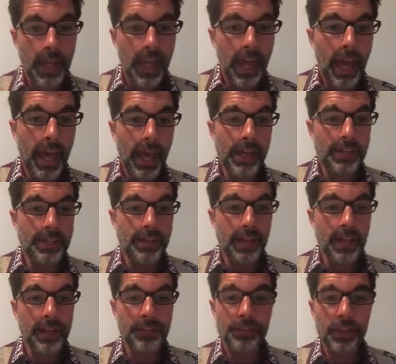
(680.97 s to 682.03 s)
And
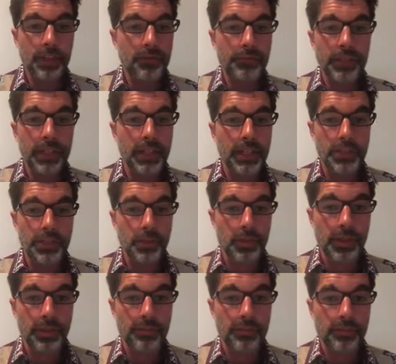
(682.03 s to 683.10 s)
it's really
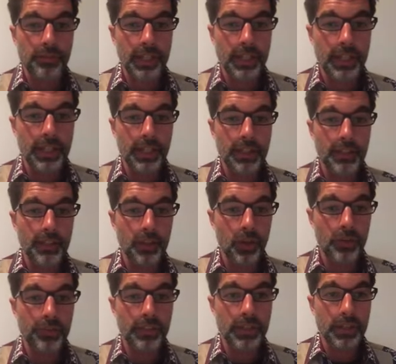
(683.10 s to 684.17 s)
intuitive right here
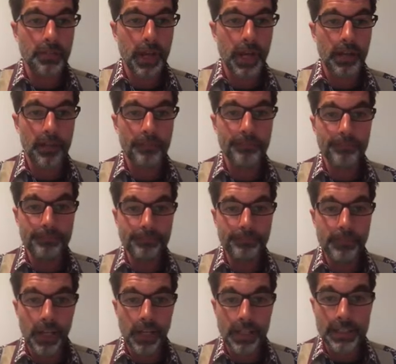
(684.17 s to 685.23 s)
over at the bottom.
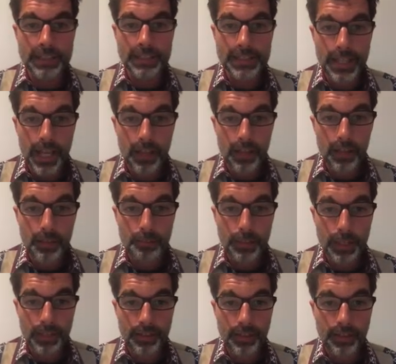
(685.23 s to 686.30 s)
I'm going to sell
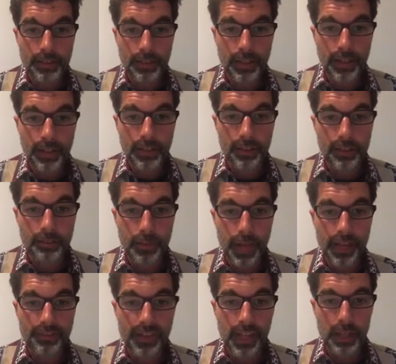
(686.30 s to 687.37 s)
BTC. This is my
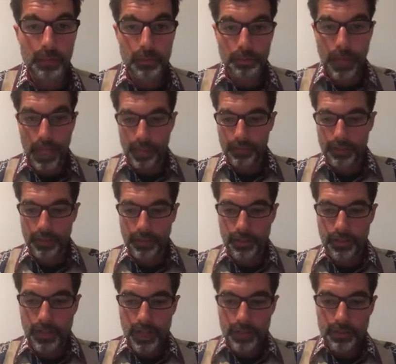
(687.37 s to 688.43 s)
available balance. I'm going to
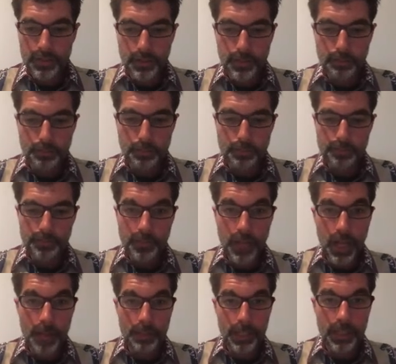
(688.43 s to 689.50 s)
just
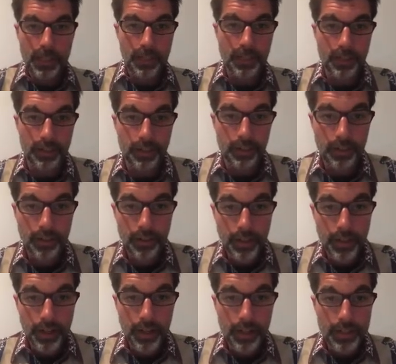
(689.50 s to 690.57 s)
copy it in here.
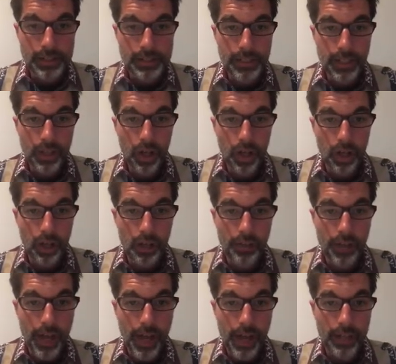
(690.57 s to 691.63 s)
I'm going to sell all of
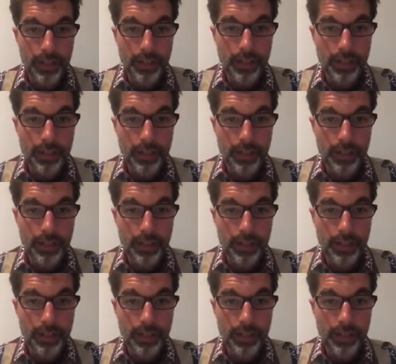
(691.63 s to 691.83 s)
that.